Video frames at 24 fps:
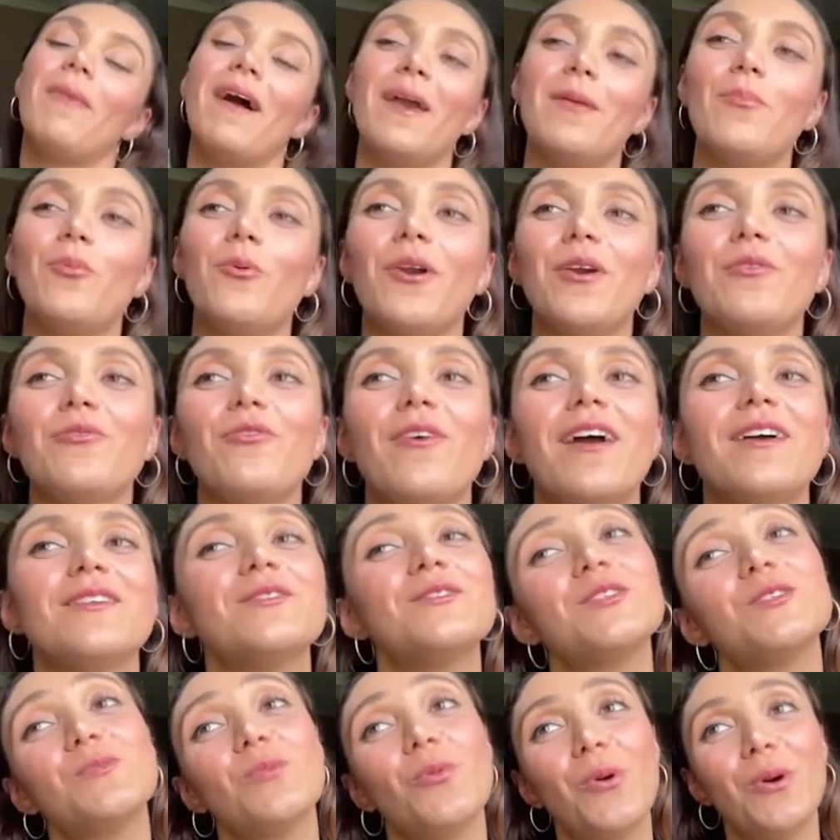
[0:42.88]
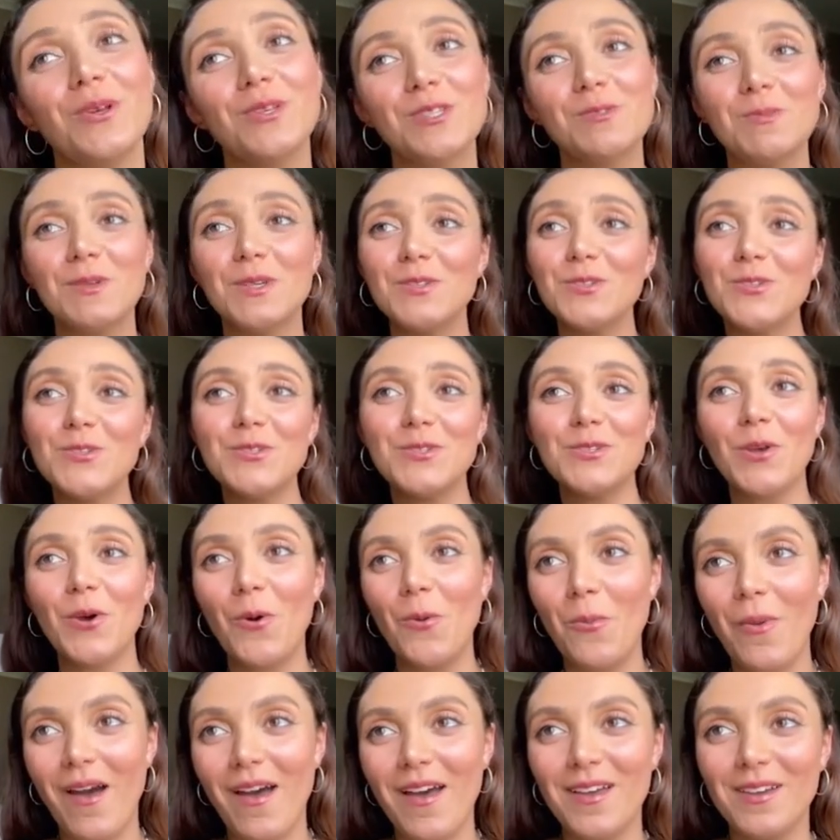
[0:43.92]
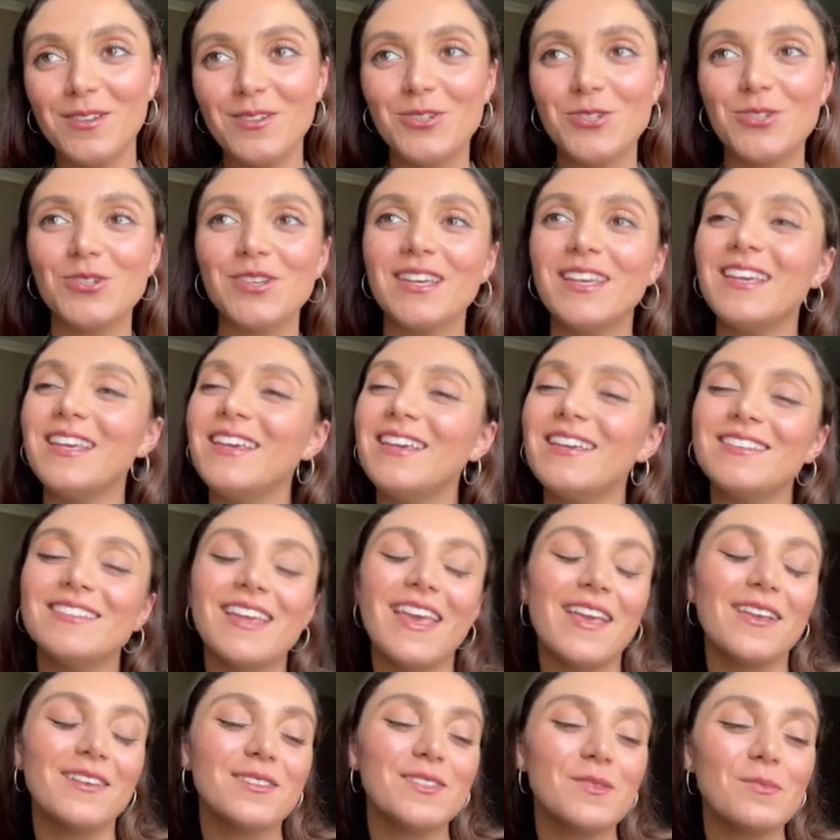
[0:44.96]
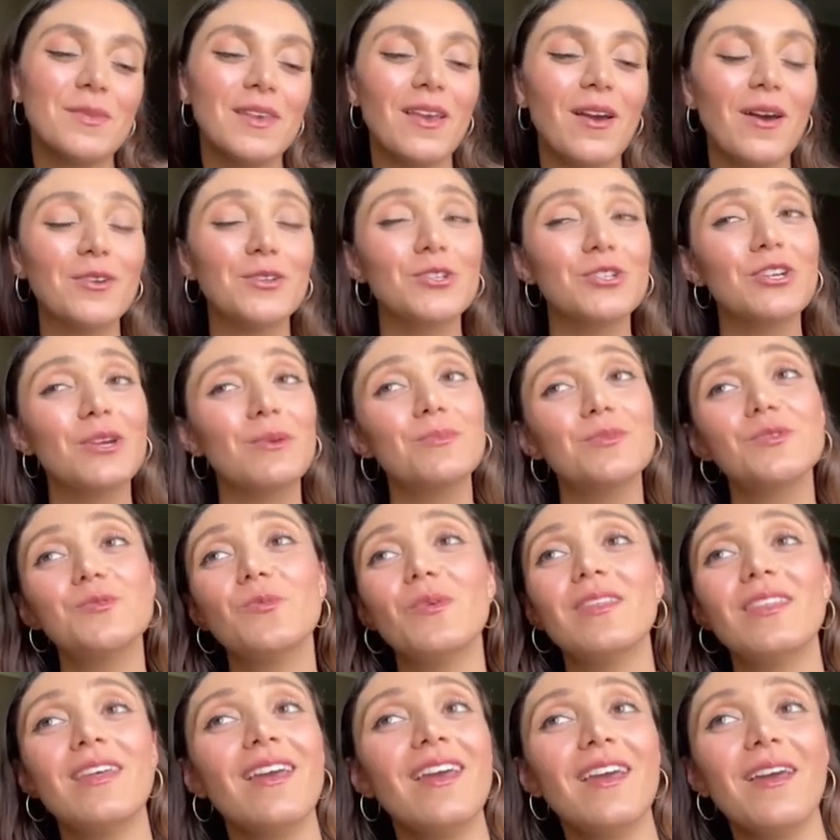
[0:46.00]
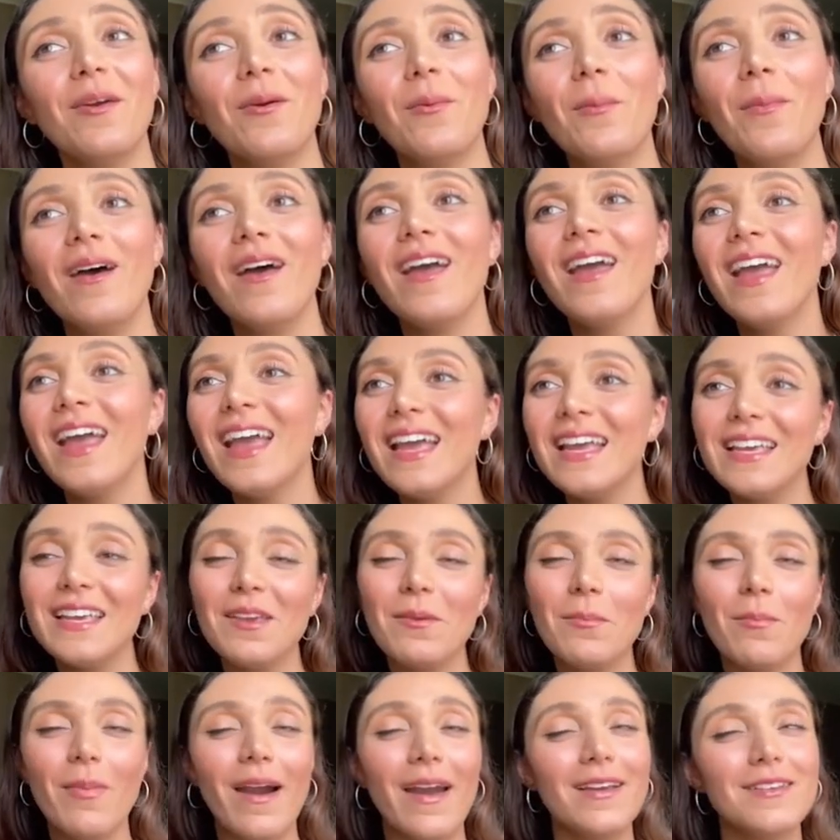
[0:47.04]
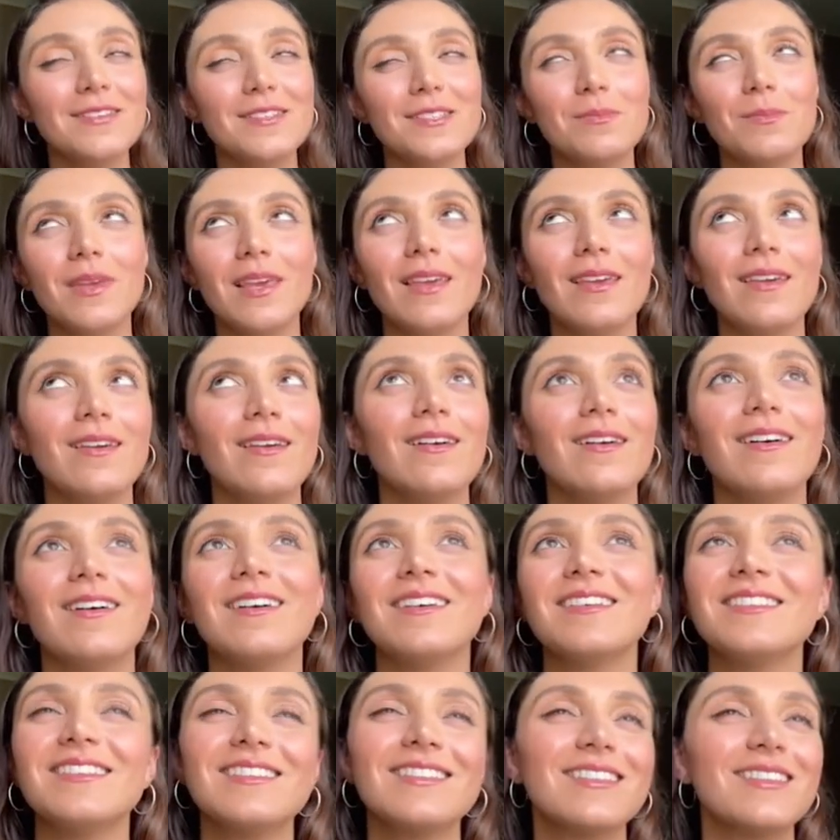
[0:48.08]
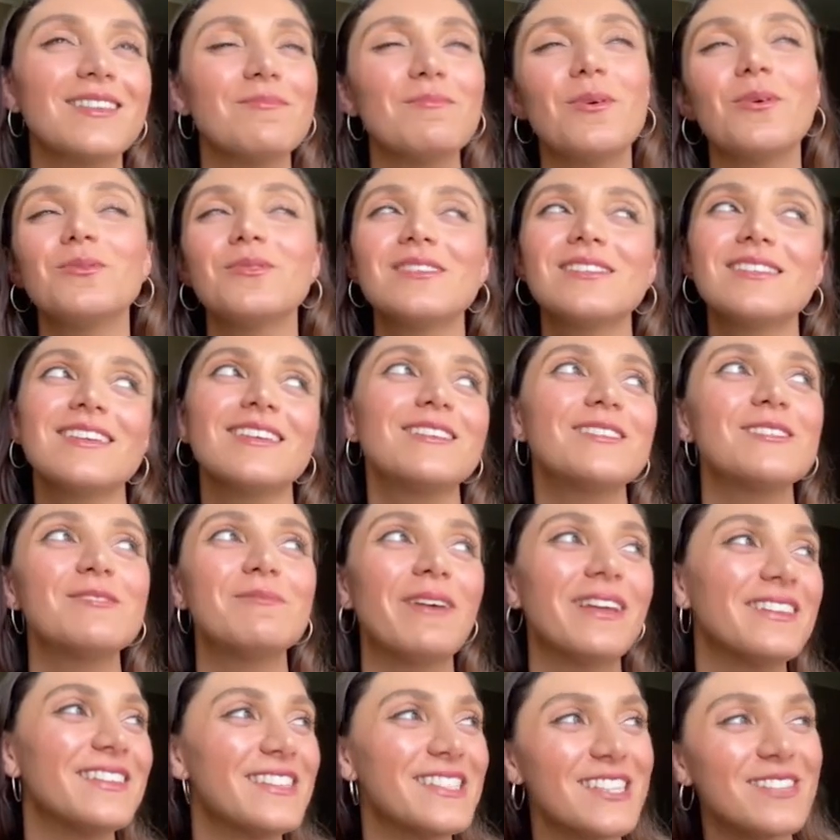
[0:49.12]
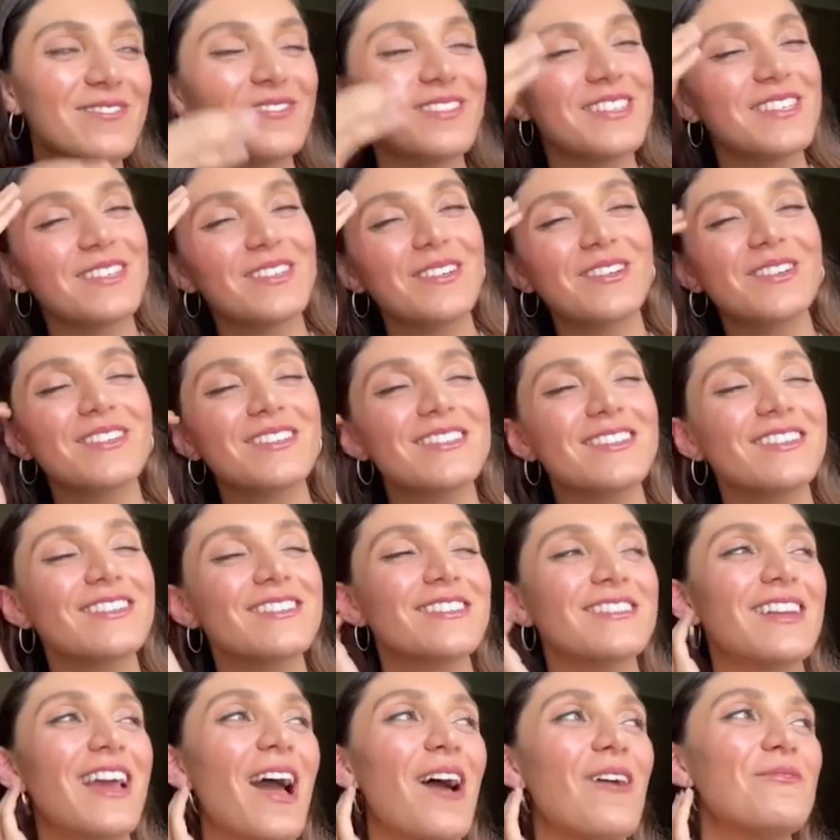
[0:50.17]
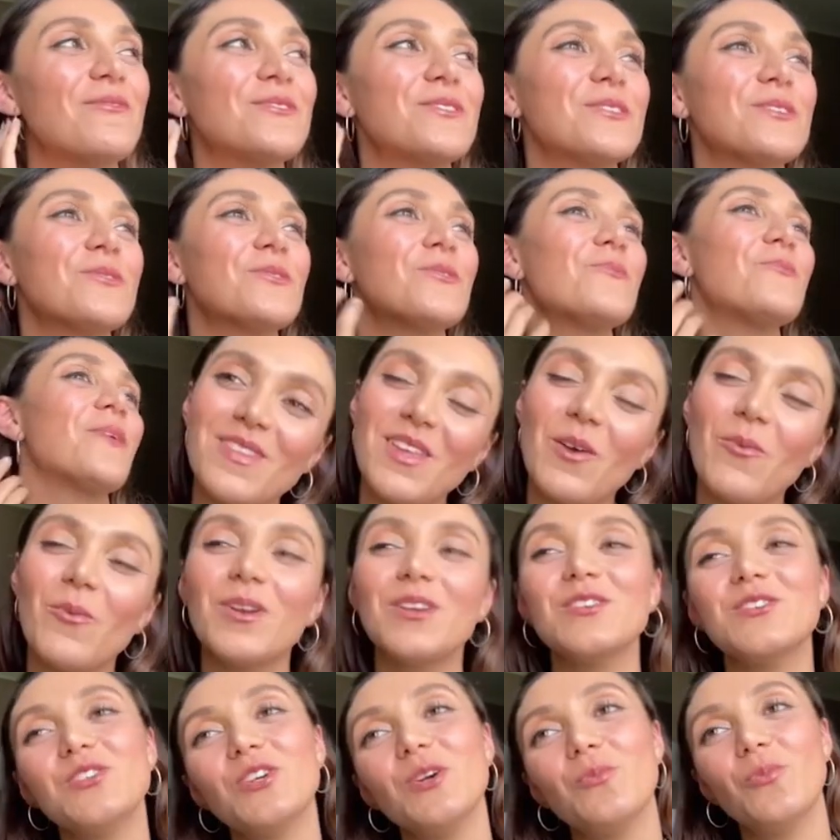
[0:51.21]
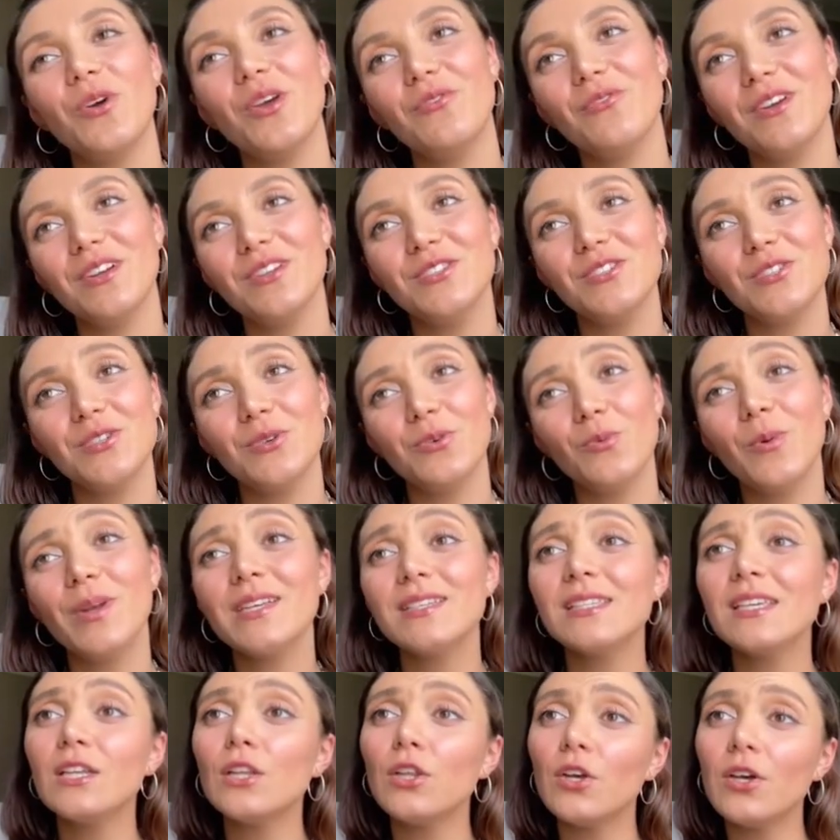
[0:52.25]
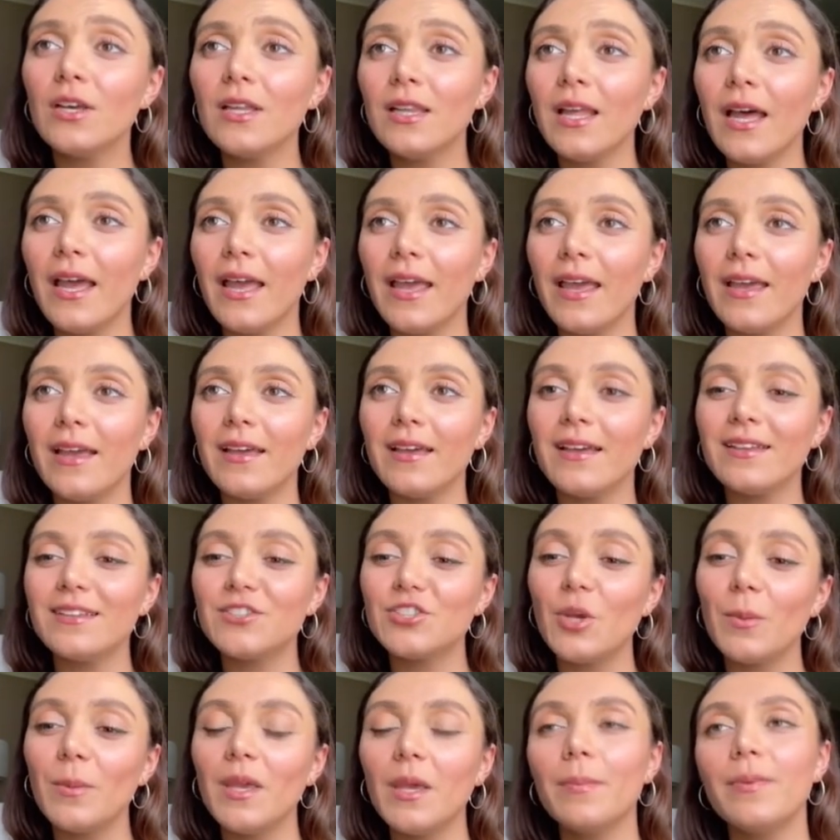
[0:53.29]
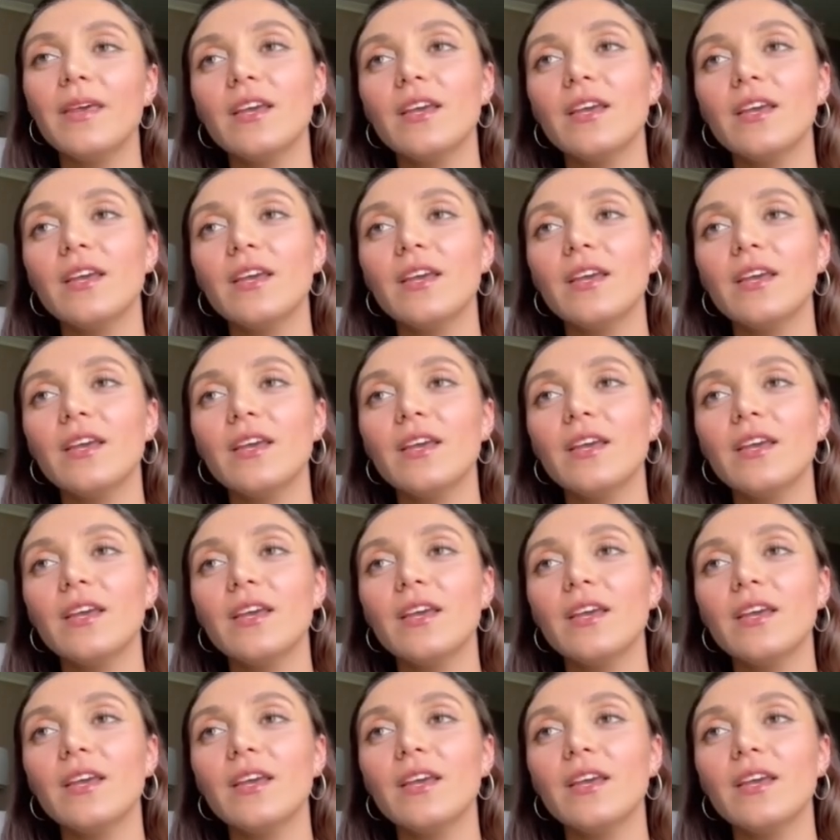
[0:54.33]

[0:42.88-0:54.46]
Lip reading: My boyfriend spoils me so much. He takes me on trips with him. He buys me the most expensive dinners. He doesn't have to. What does your boyfriend do? What does he look like? Show me a